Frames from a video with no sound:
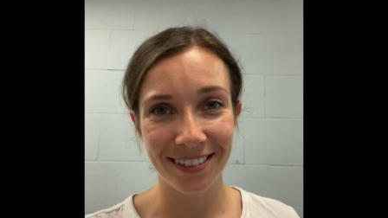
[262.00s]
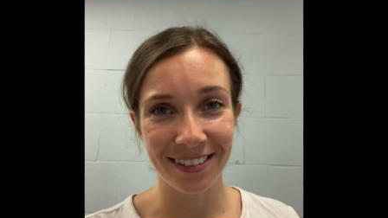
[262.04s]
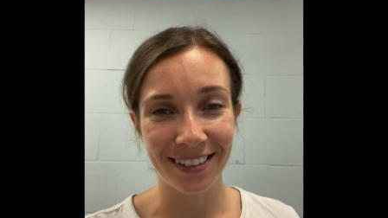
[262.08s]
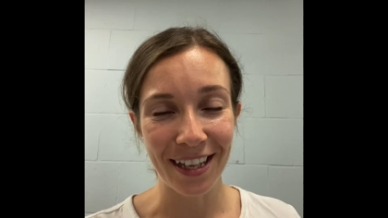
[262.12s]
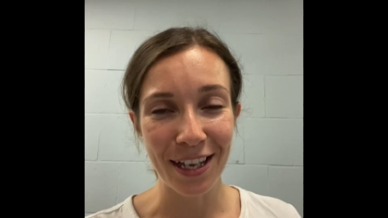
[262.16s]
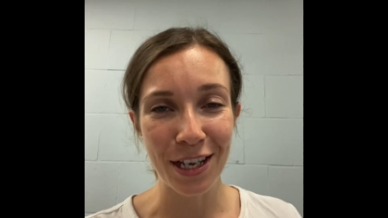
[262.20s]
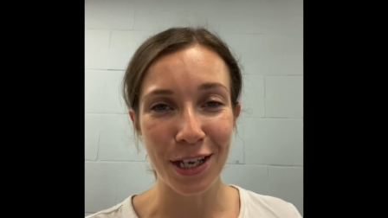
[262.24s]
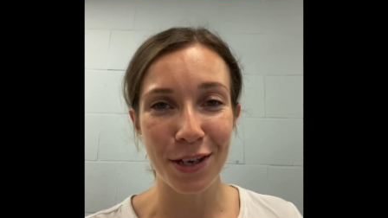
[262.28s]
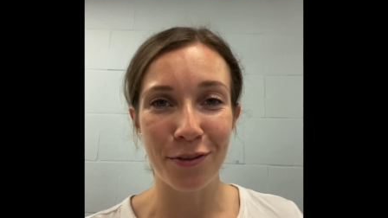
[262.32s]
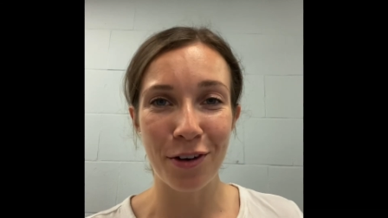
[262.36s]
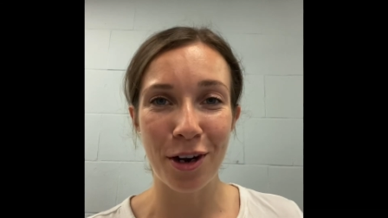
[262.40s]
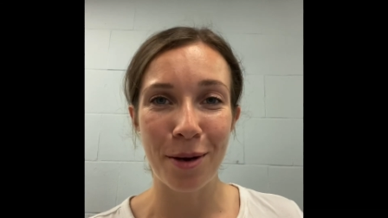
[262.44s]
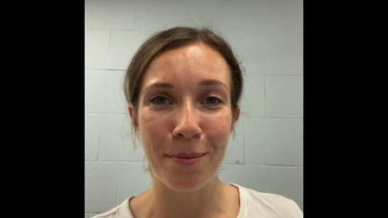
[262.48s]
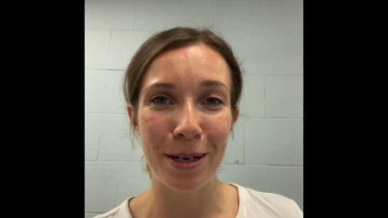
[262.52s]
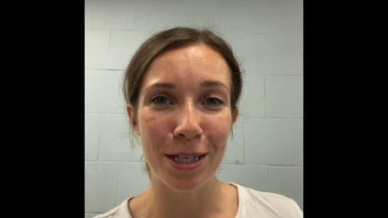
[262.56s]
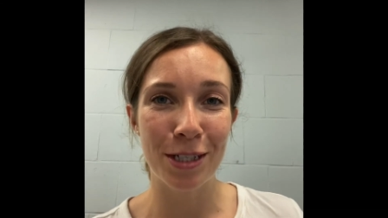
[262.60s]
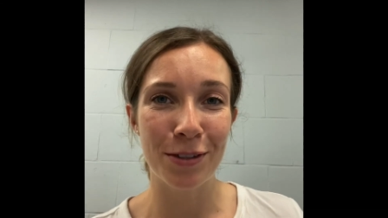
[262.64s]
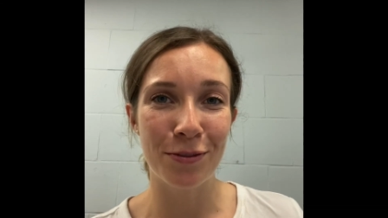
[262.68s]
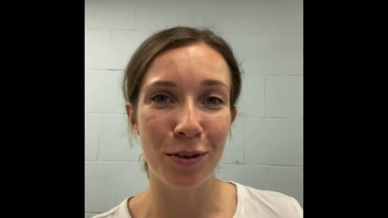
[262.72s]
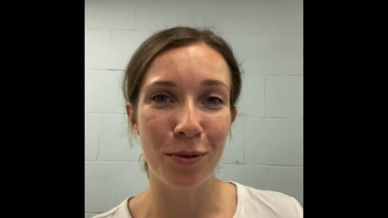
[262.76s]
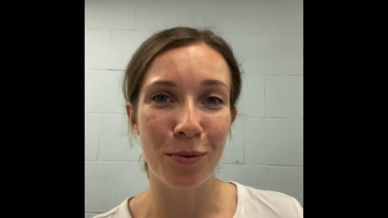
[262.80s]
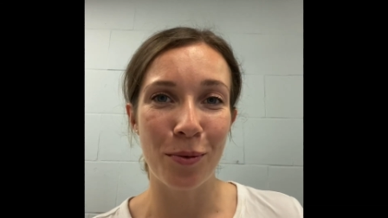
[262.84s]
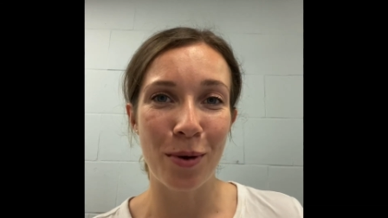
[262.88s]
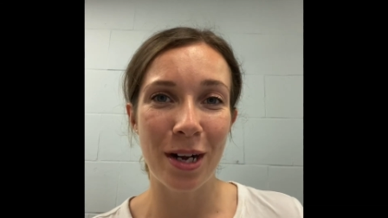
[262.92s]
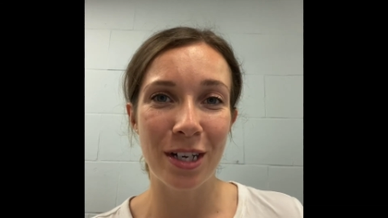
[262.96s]
Thank you very much
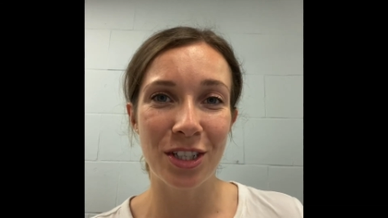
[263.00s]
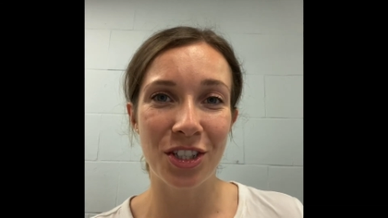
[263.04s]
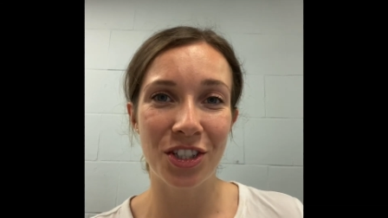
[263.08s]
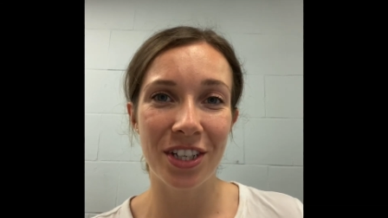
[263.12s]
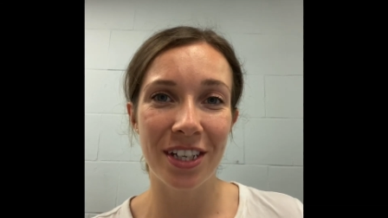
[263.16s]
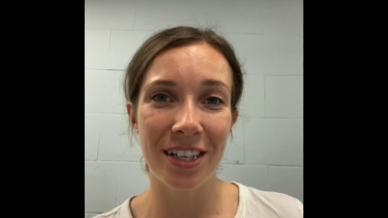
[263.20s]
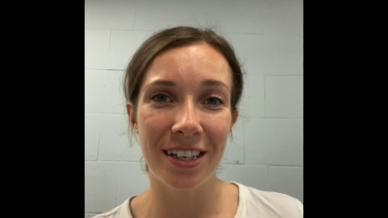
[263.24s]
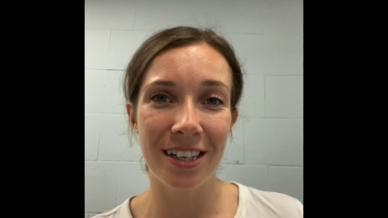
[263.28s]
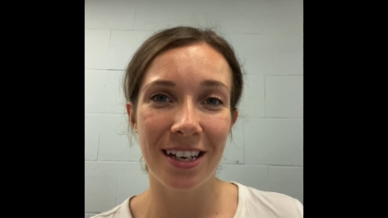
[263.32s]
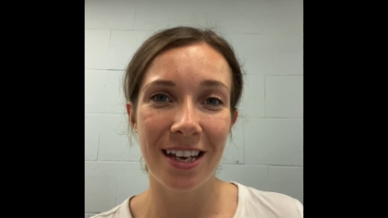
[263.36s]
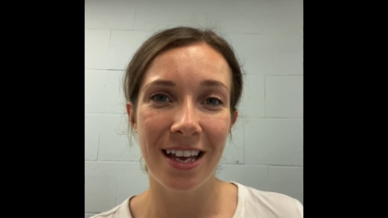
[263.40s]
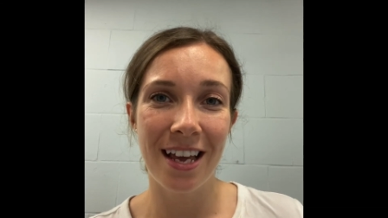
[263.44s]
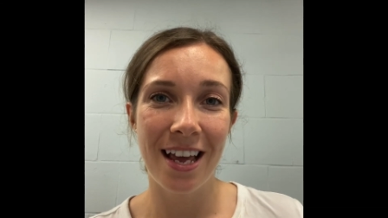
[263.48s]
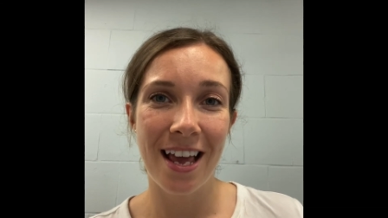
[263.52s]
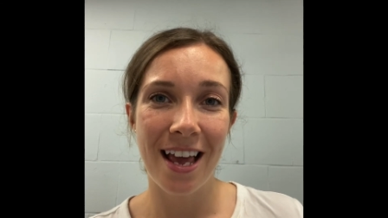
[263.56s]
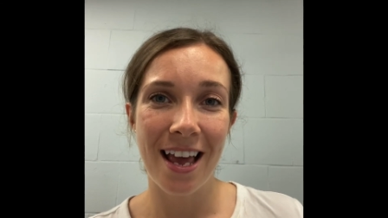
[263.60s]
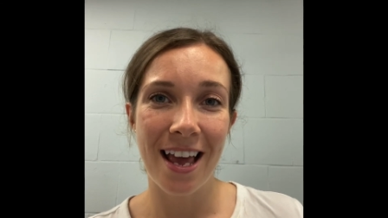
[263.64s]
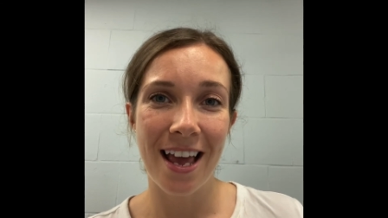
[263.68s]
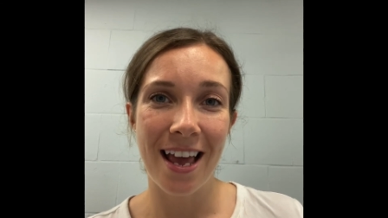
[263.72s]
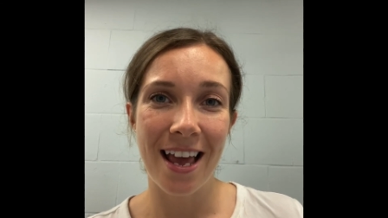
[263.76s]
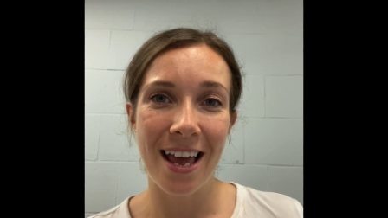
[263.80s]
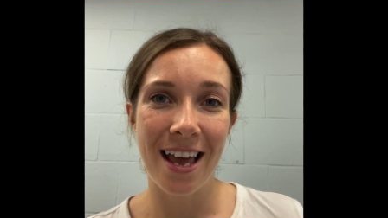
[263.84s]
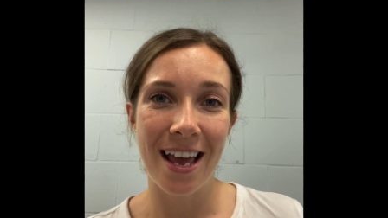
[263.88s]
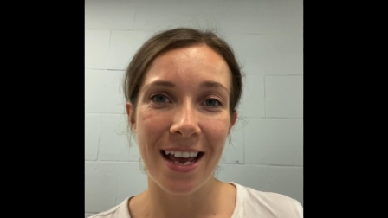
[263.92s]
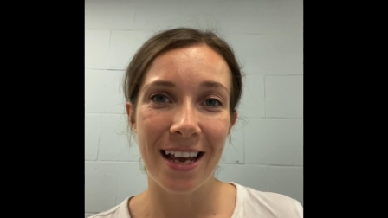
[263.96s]
for watching
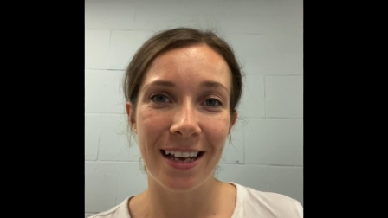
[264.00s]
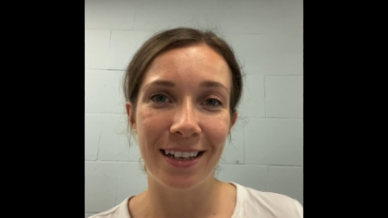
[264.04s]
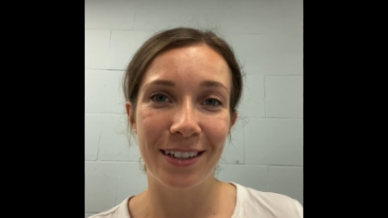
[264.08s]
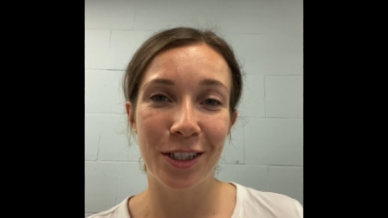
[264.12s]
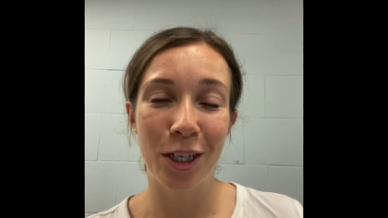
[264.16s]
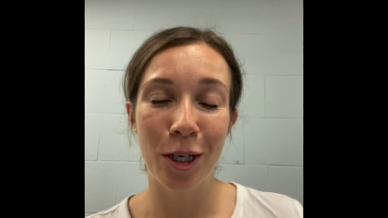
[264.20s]
and